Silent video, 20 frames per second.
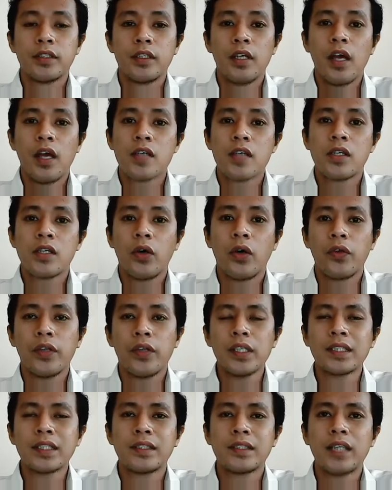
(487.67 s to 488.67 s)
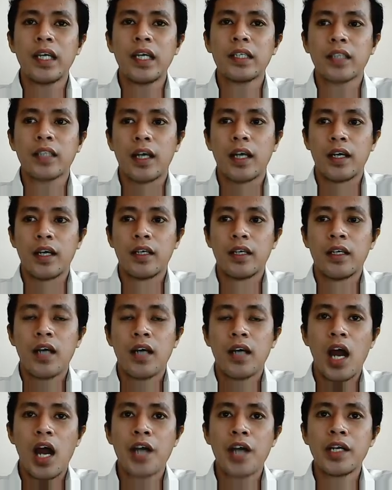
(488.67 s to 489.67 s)
So these data
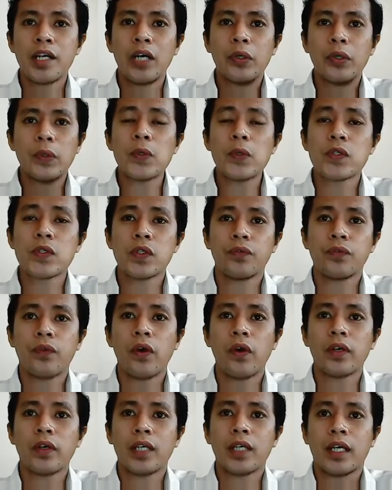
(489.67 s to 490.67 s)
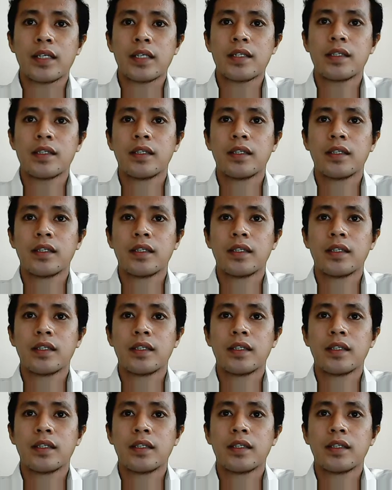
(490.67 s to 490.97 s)
are now used to forecast